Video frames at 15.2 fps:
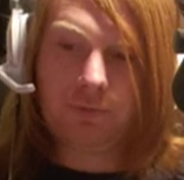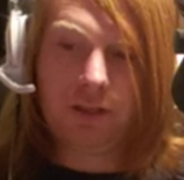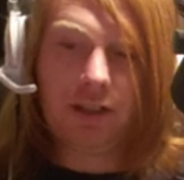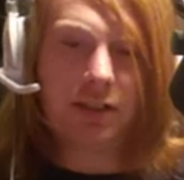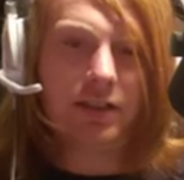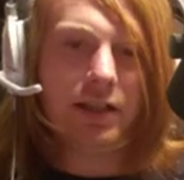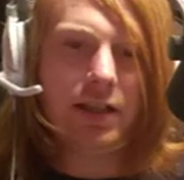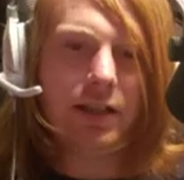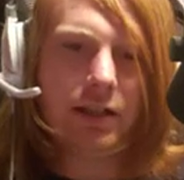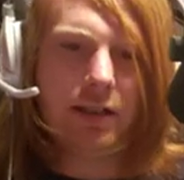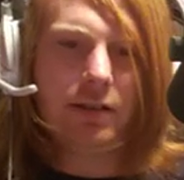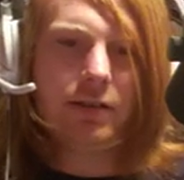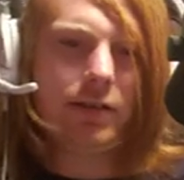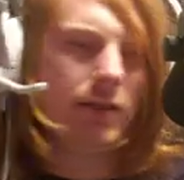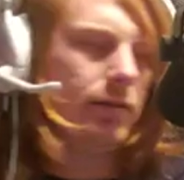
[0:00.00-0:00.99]
fuck that.
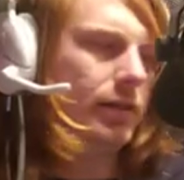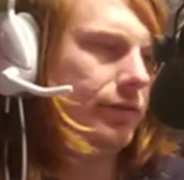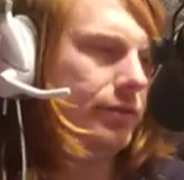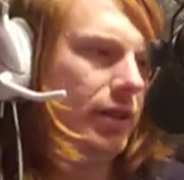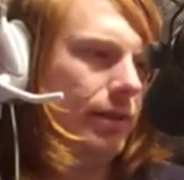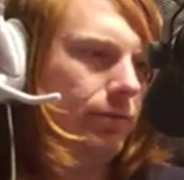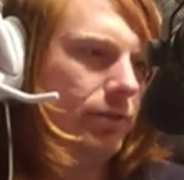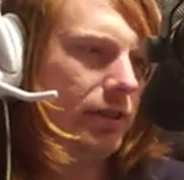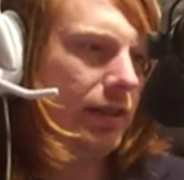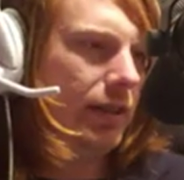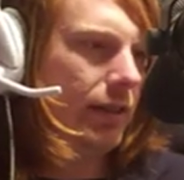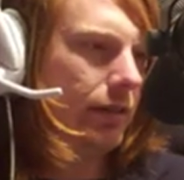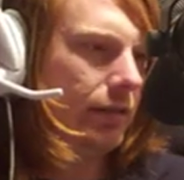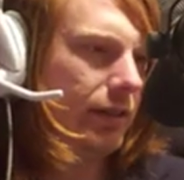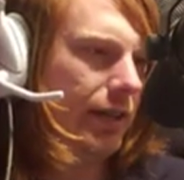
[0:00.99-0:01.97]
I, I don't have time for
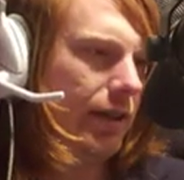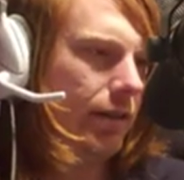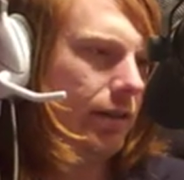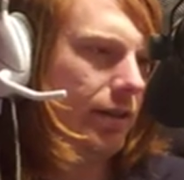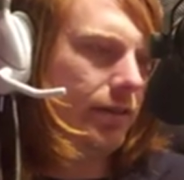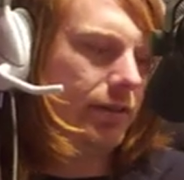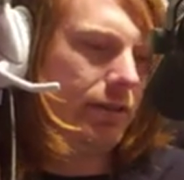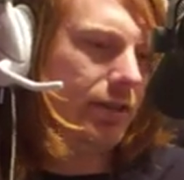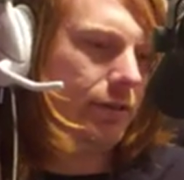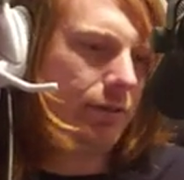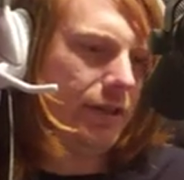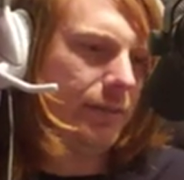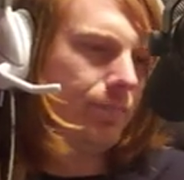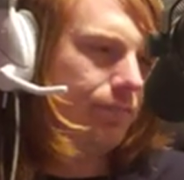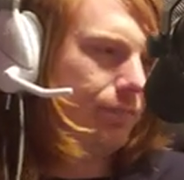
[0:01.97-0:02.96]
that. I don't care. Even
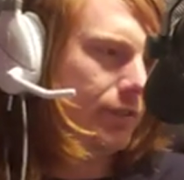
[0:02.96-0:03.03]
Anyway,